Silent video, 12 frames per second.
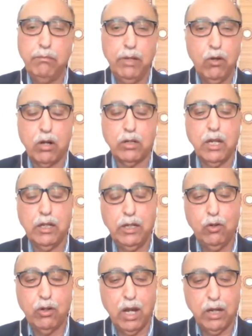may not
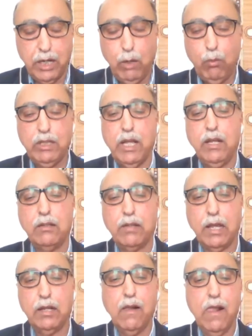agree or agree with
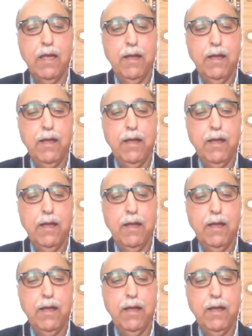anything,